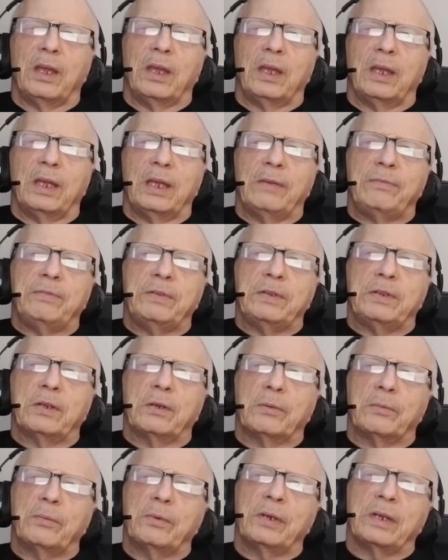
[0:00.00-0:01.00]
If you
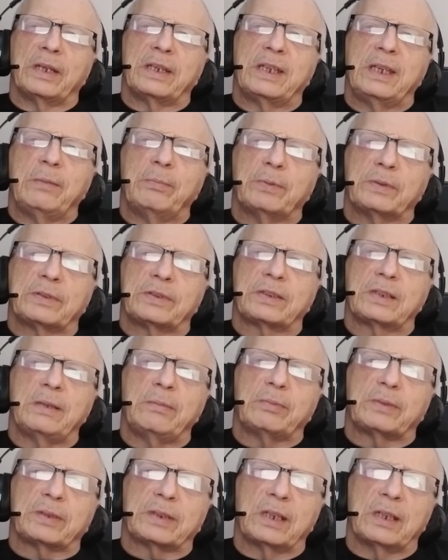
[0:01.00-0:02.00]
don't really keep a
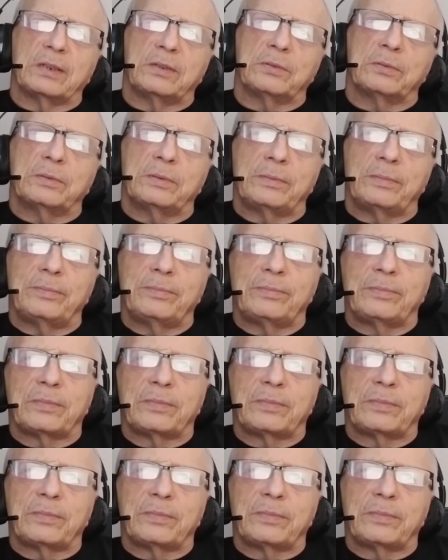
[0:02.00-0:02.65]
sleep schedule,